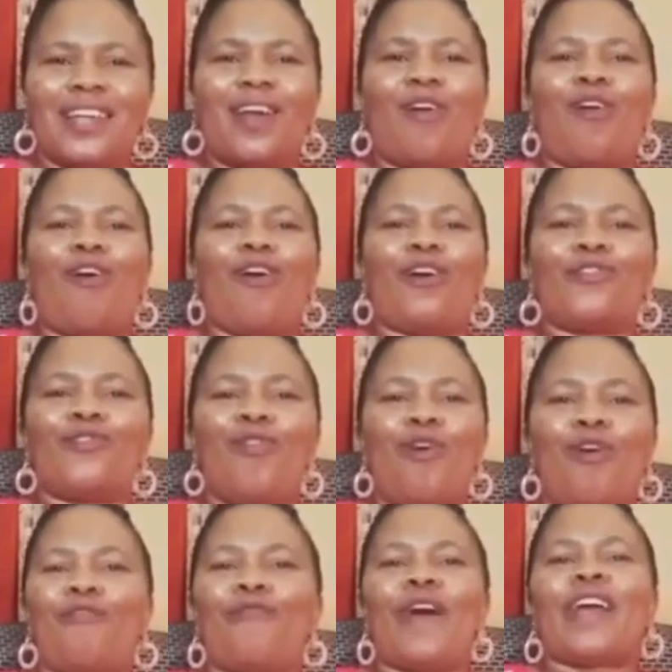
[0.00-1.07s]
God who
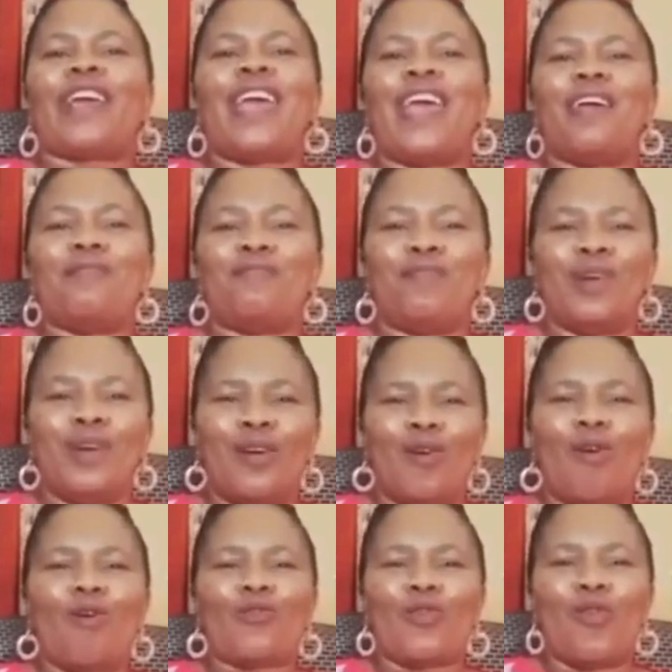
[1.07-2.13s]
overcame
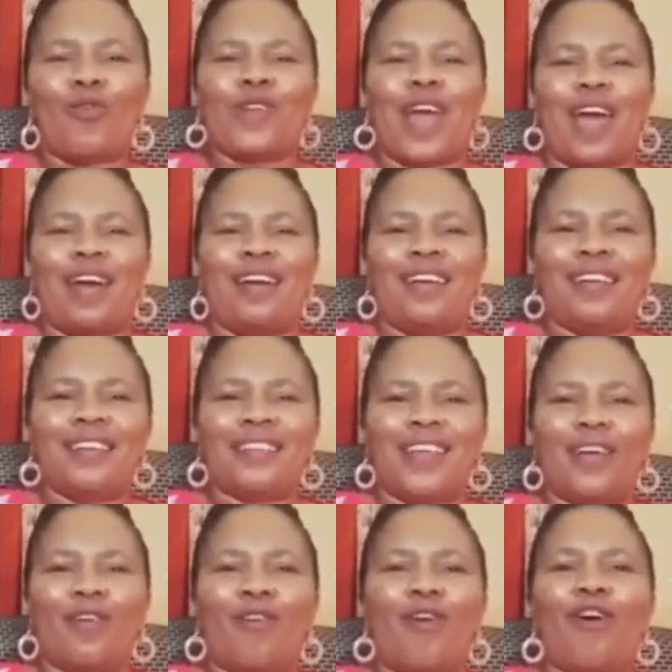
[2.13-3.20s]
Corona,
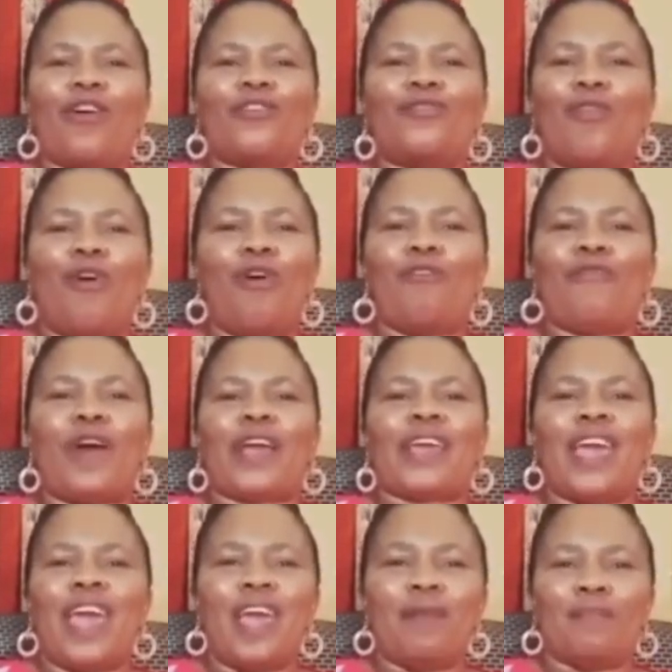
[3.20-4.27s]
the God who
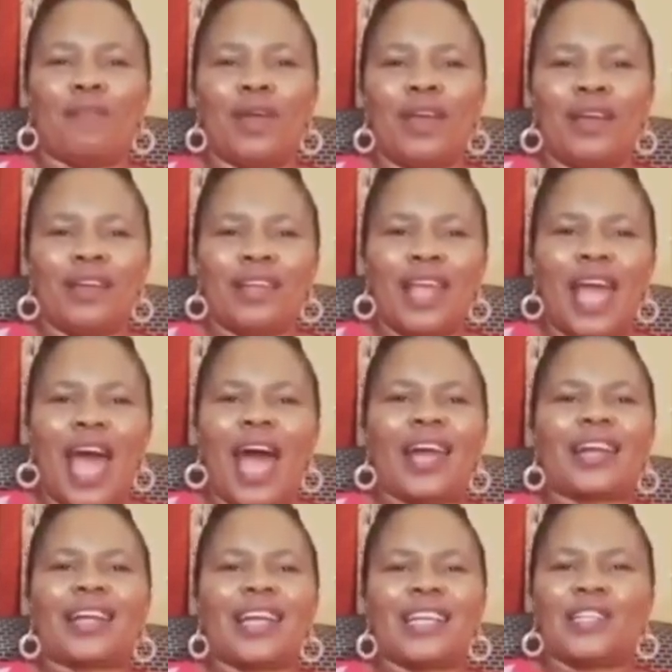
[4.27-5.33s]
overcame the
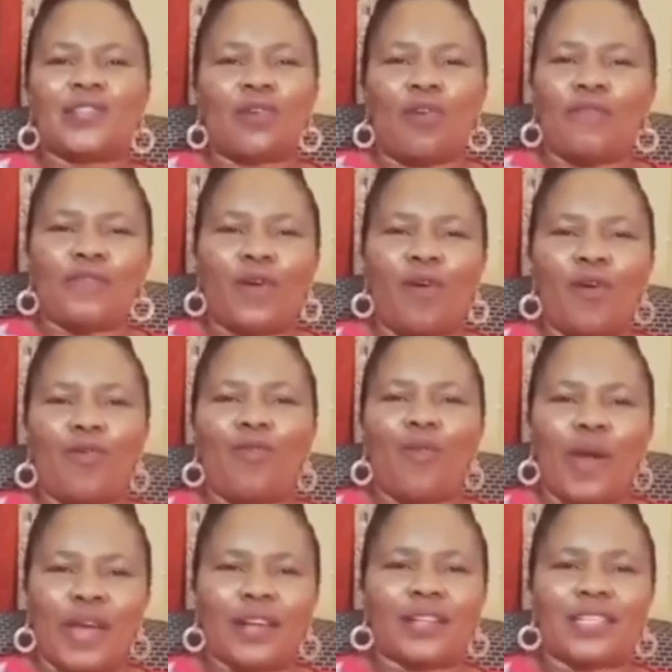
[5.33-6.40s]
arrest of the whole
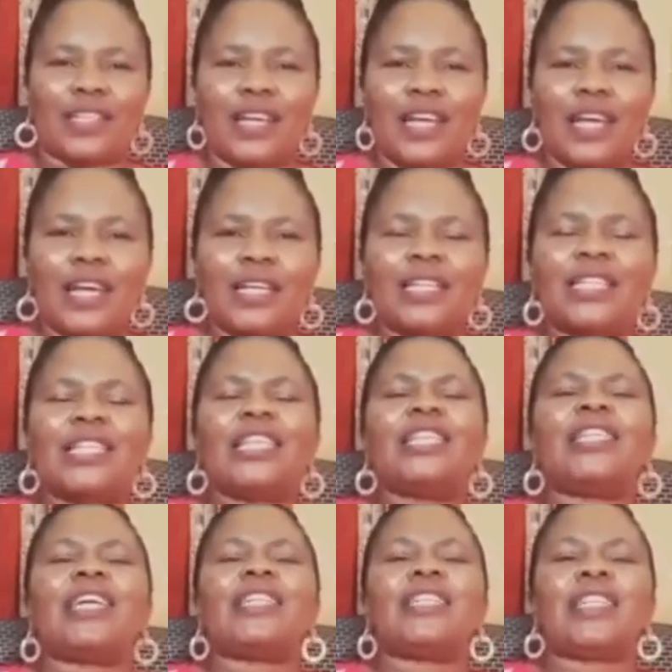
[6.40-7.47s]
world, is still
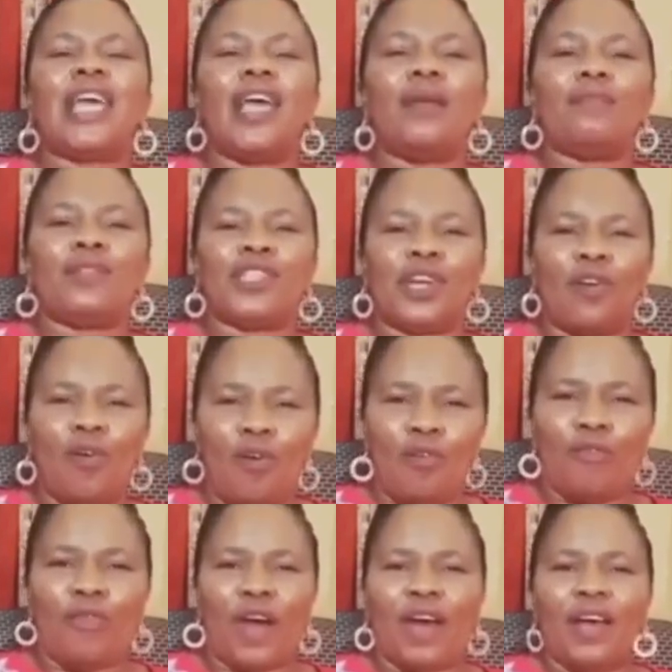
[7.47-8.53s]
the same
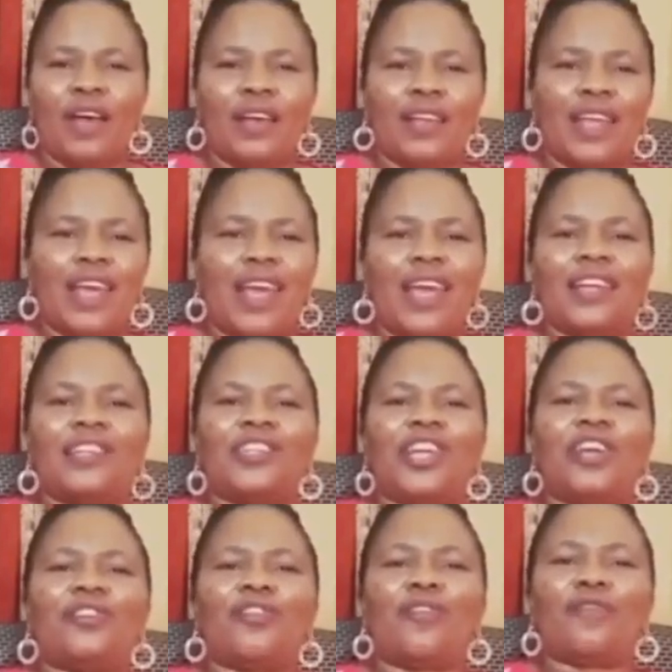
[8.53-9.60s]
Jehovah, the
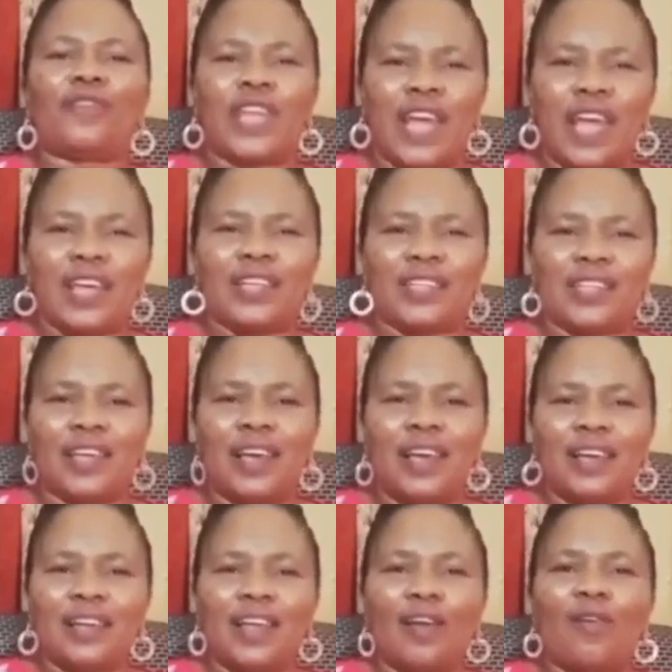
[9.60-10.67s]
Ancient of Days,
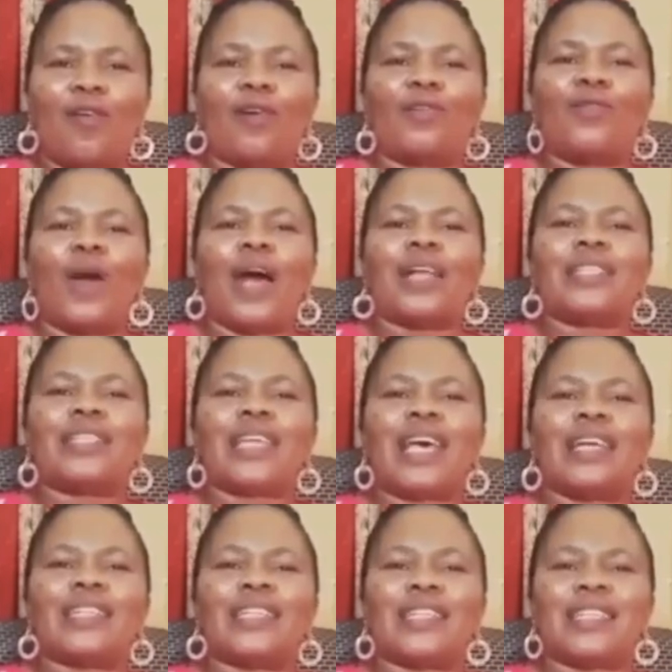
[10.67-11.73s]
the God who
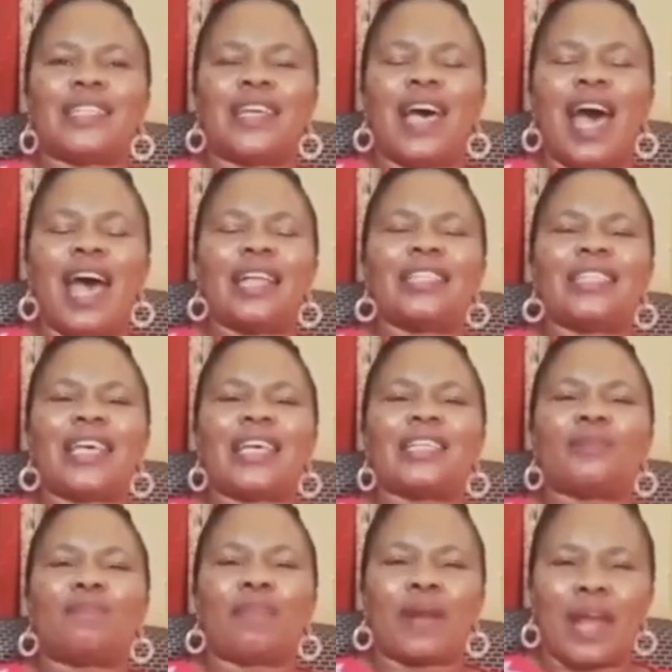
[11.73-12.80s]
answers,
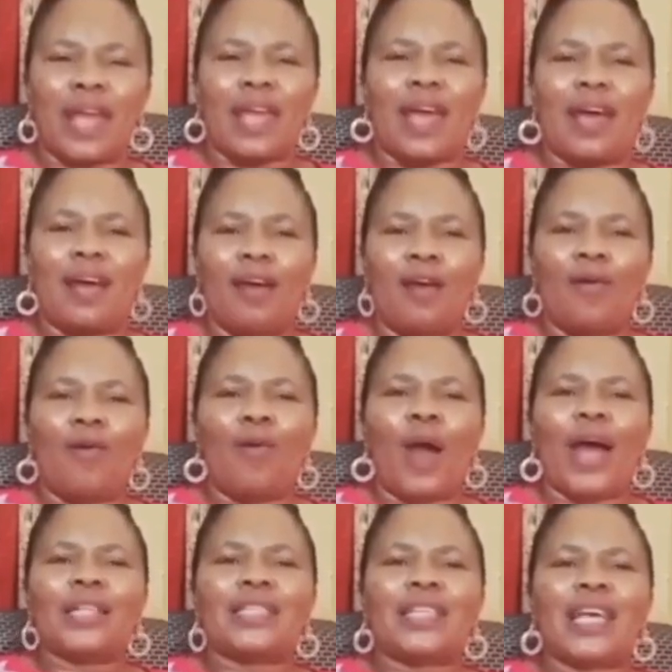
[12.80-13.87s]
answers prayer, who
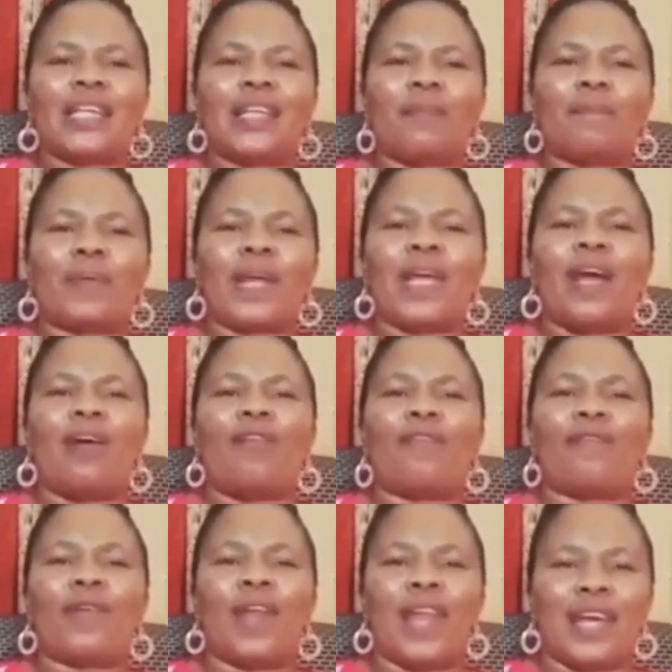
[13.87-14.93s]
answered the prayer
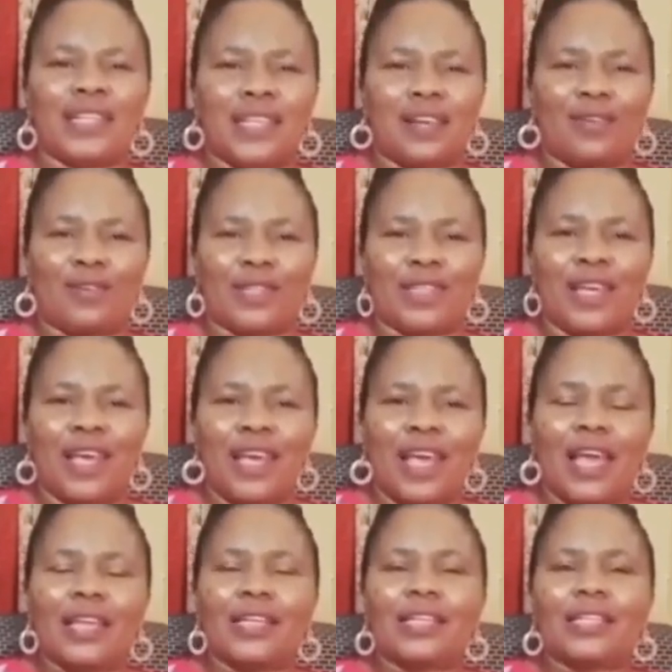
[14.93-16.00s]
of Lazarus
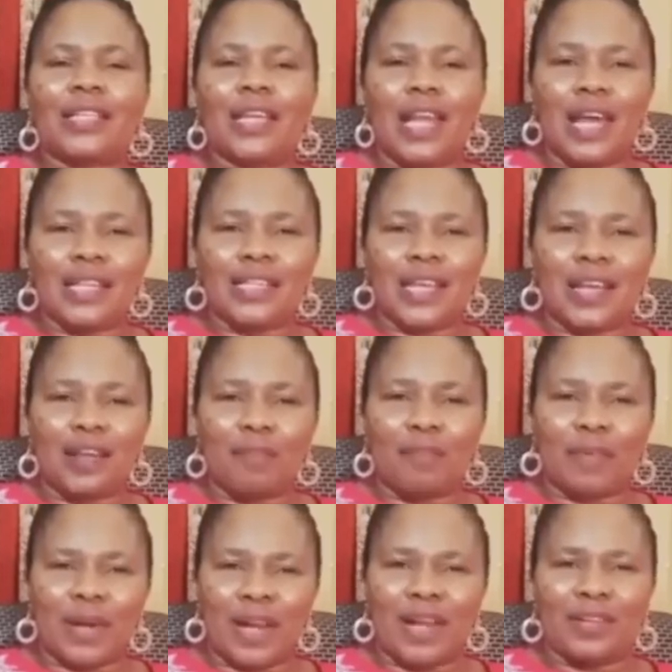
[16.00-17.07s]
and is still answering
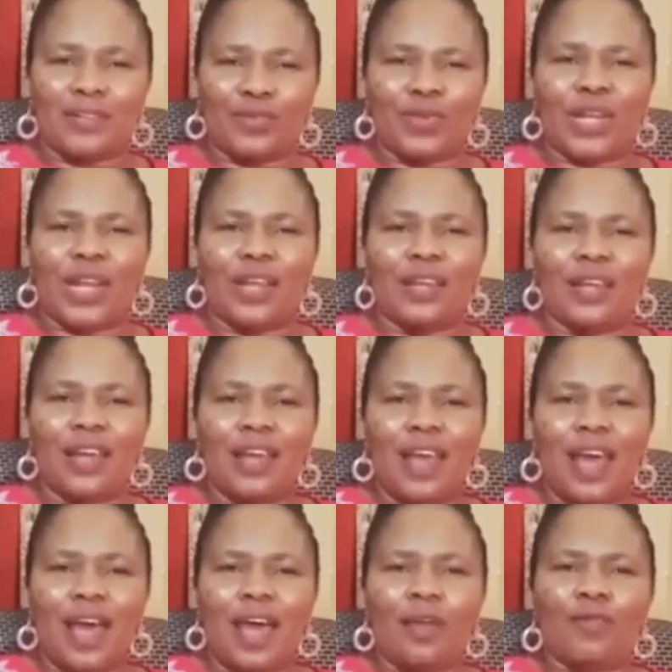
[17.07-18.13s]
prayer today.
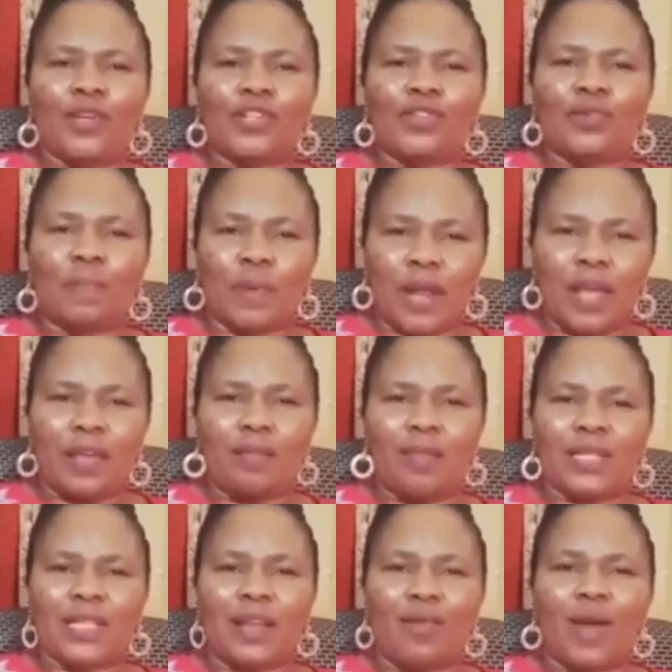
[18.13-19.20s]
I wish to pray,
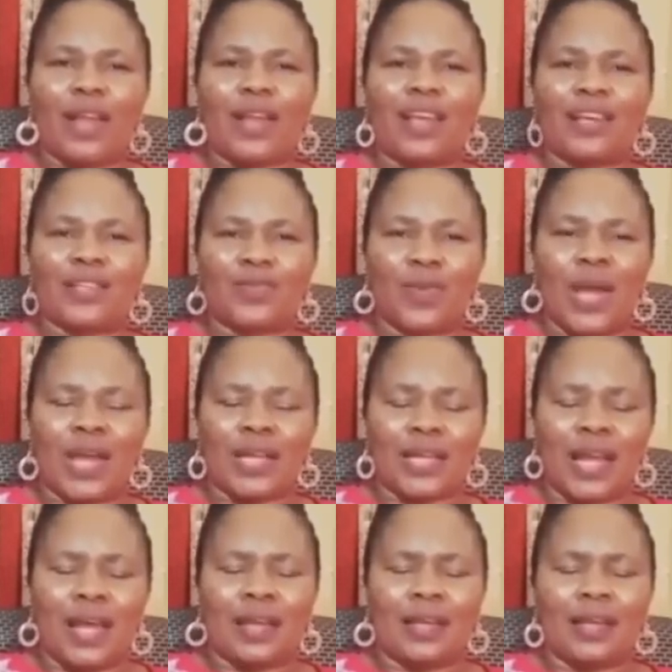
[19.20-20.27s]
Basalwane, as we are
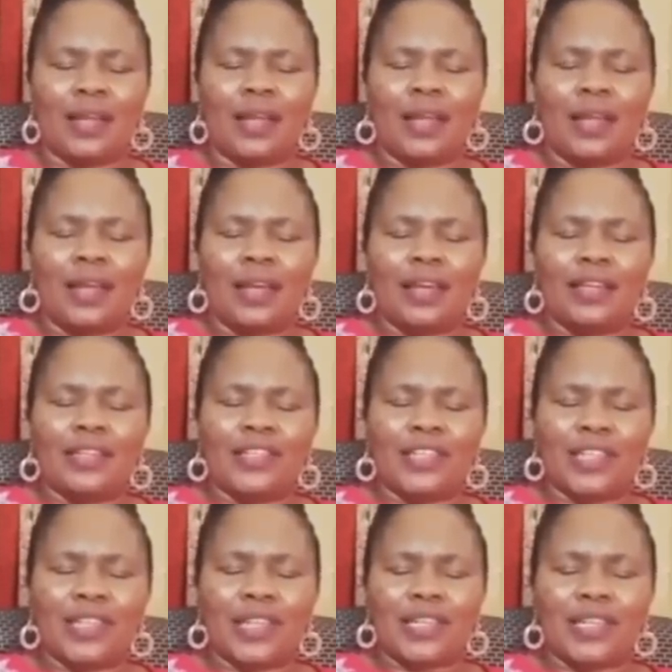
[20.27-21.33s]
done in
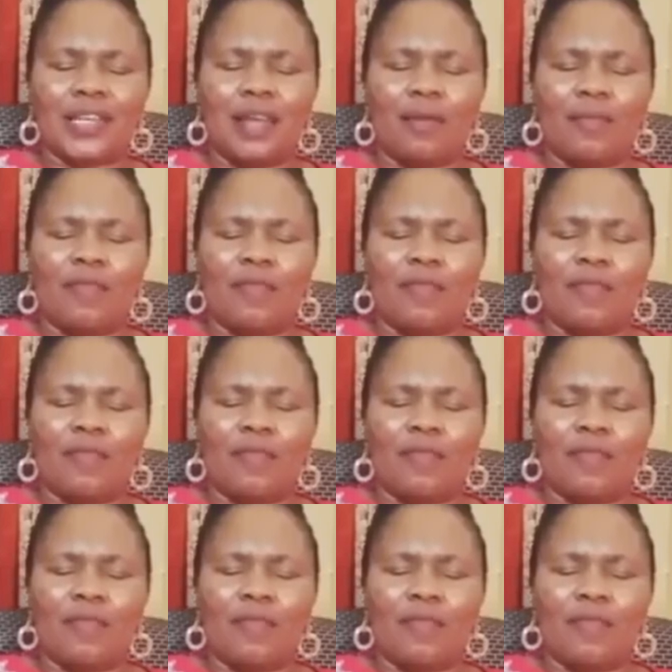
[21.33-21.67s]
Jesus' name.